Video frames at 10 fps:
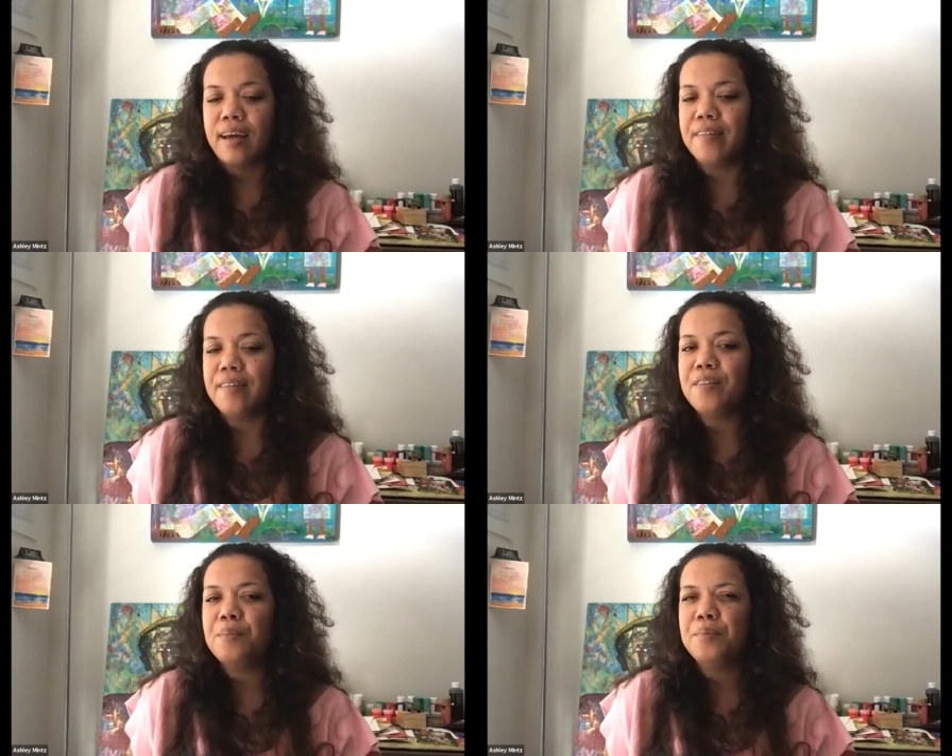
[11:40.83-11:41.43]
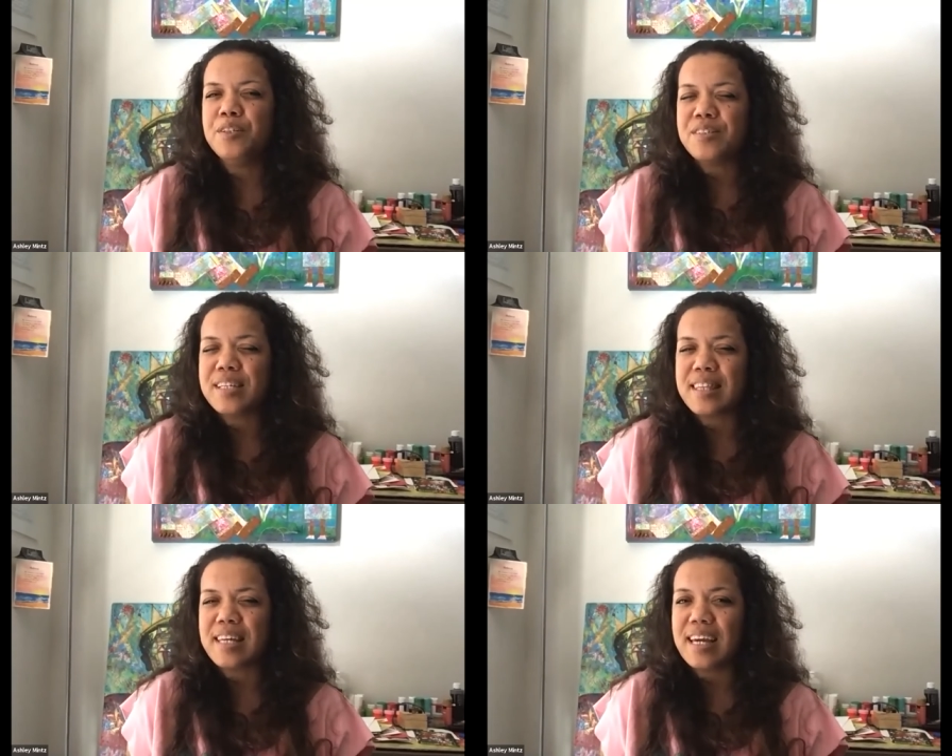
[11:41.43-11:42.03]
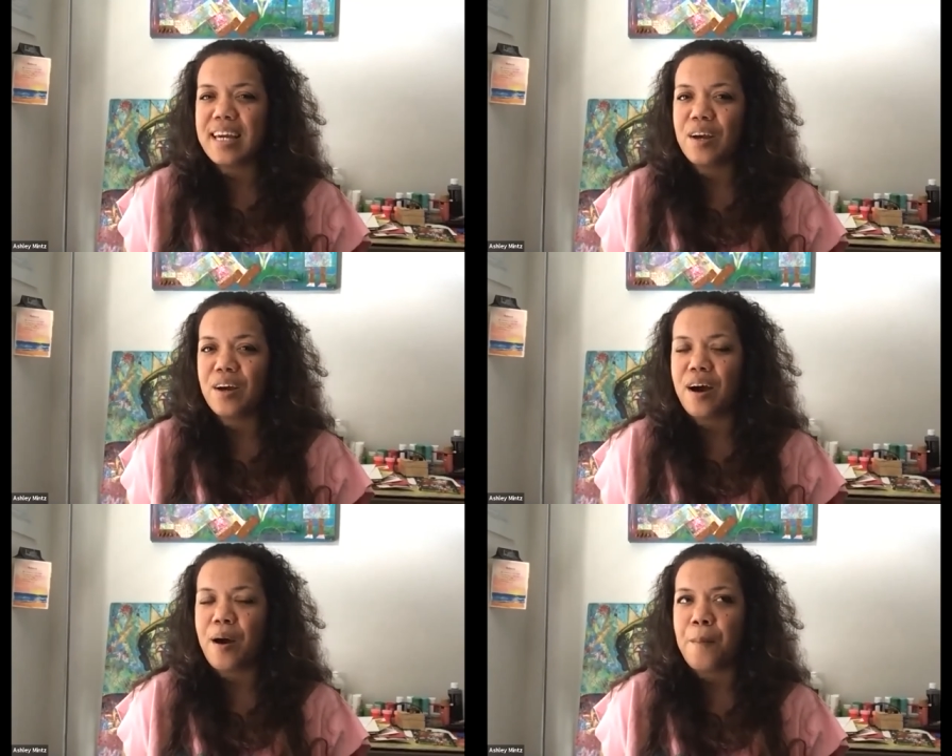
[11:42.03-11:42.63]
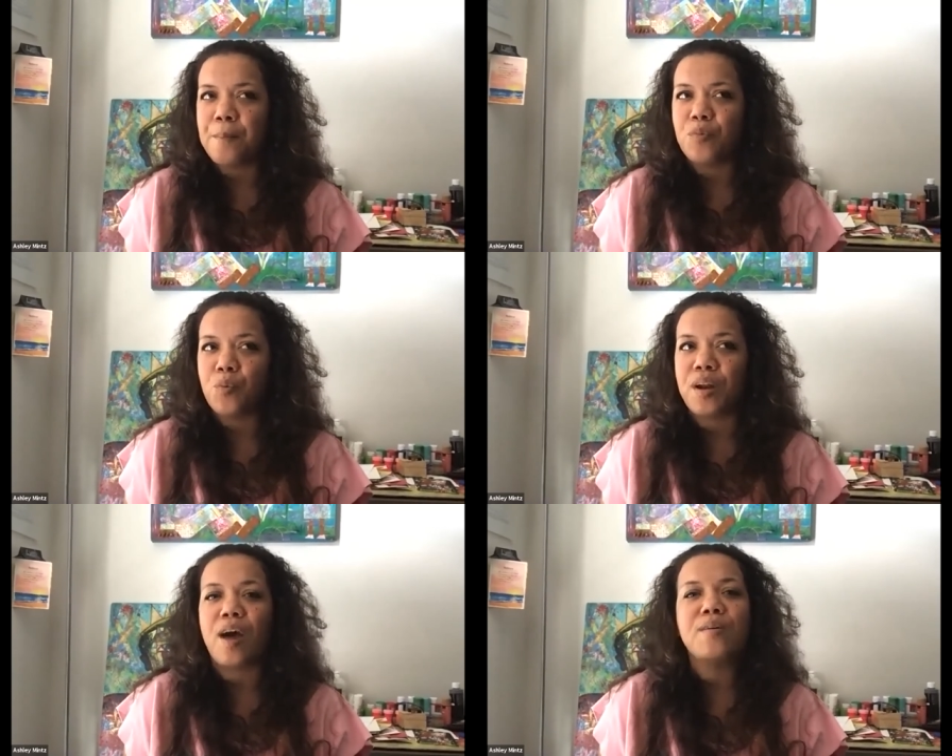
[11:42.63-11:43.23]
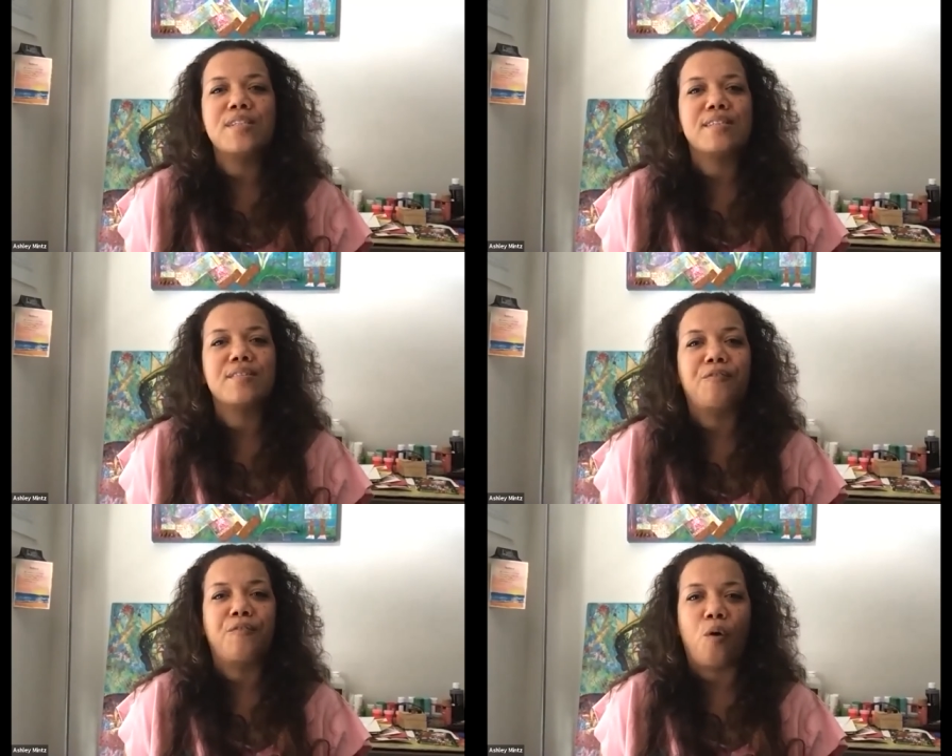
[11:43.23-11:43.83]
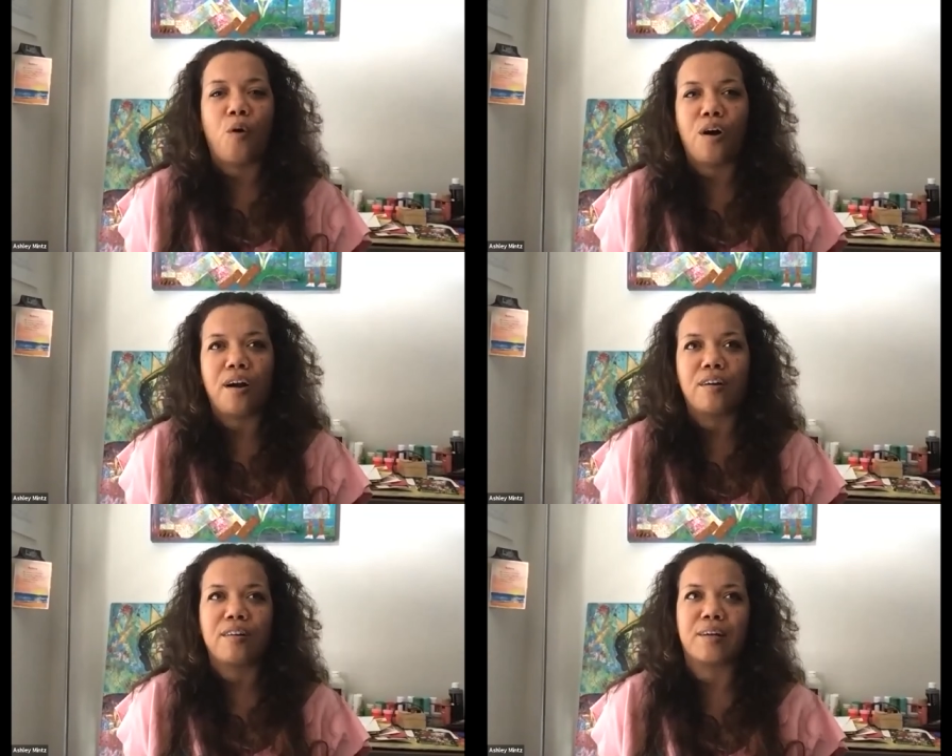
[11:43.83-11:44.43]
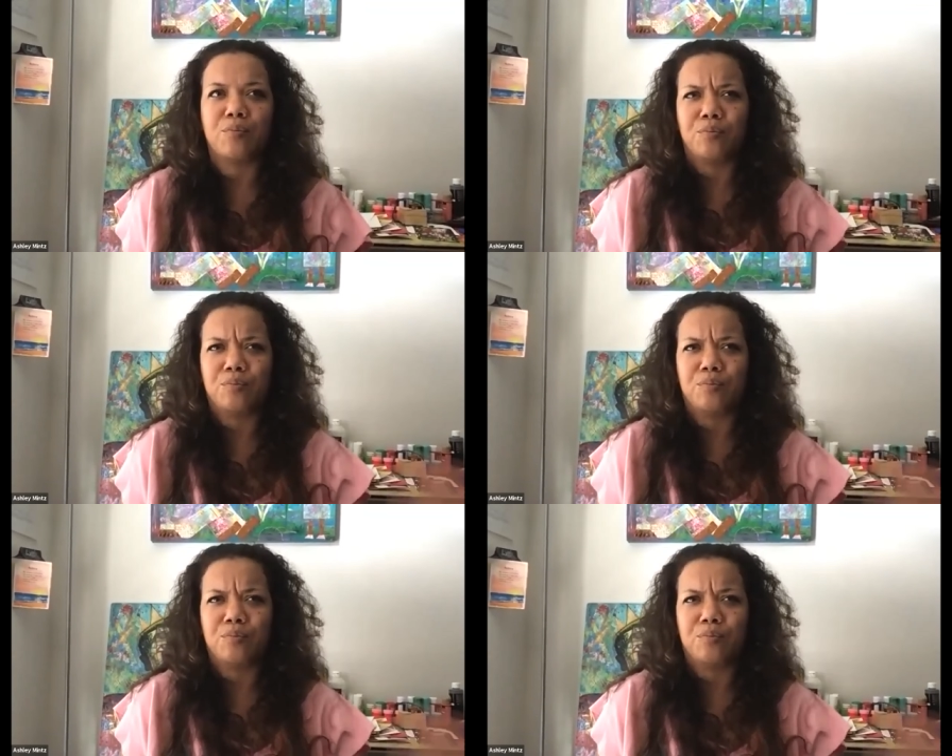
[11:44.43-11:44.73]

And then the music thing, when I was 4, like,